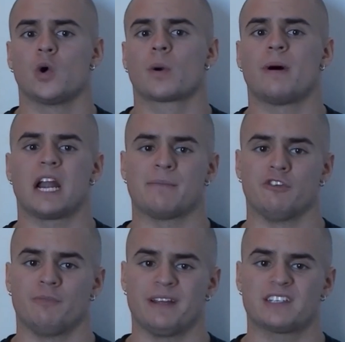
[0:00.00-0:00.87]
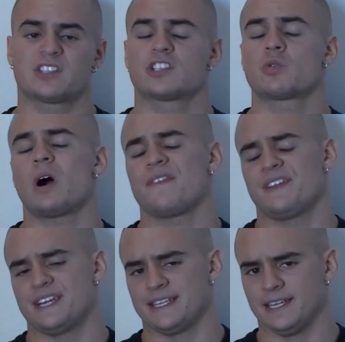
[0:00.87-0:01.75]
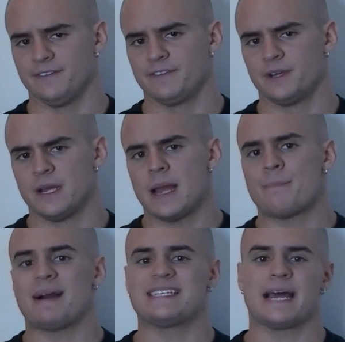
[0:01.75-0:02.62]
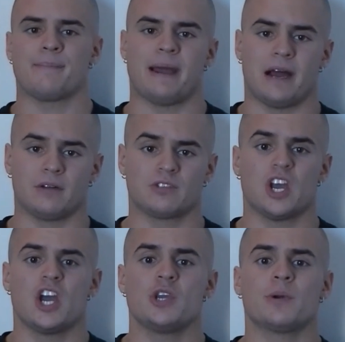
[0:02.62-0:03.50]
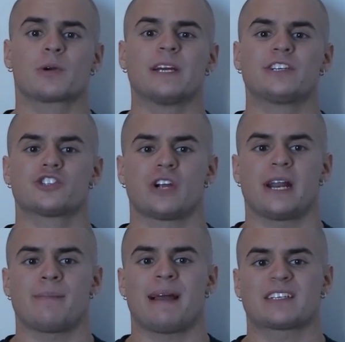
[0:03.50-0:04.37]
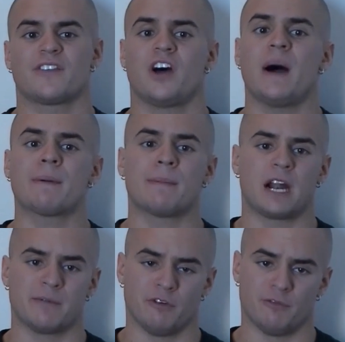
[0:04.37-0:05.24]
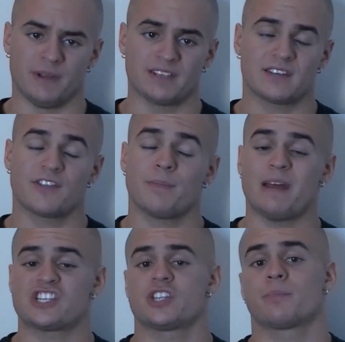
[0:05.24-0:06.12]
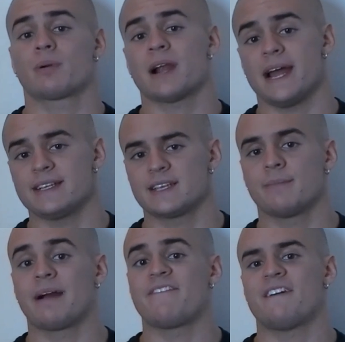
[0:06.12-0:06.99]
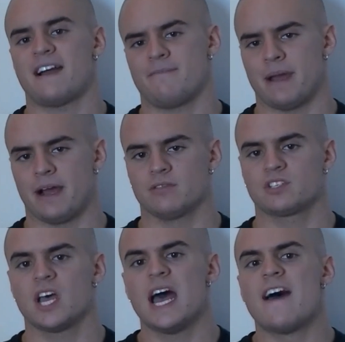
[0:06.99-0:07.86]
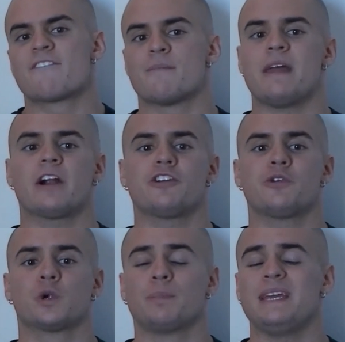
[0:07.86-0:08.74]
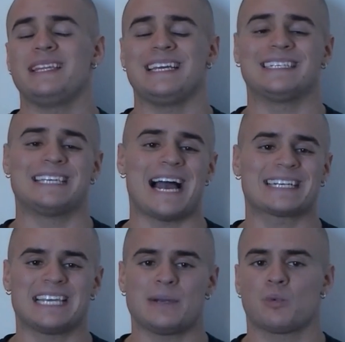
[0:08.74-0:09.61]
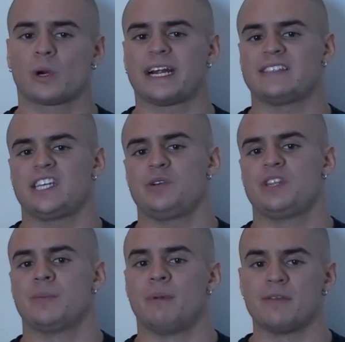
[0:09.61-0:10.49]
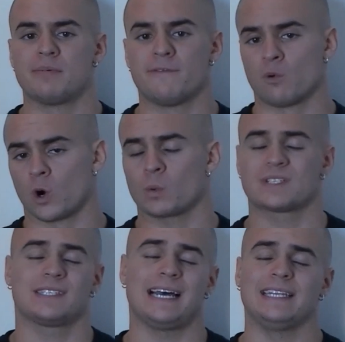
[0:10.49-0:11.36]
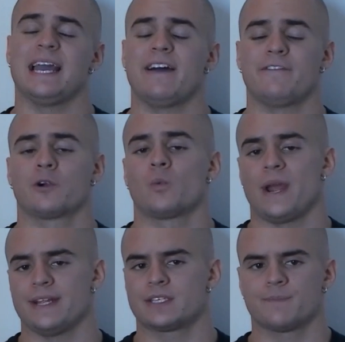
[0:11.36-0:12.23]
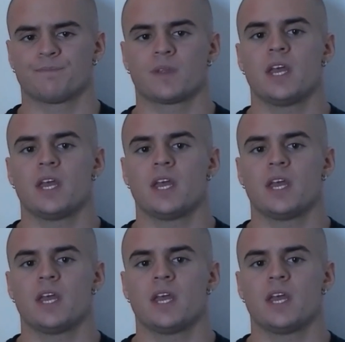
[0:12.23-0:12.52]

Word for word: lower body movements, the squat and the deadlift, by 10 pounds. You increase your training max on the upper body movements, the bench and the press, by 5 pounds. From there, you repeat the exact same workouts that you did the month before with slightly heavier weights.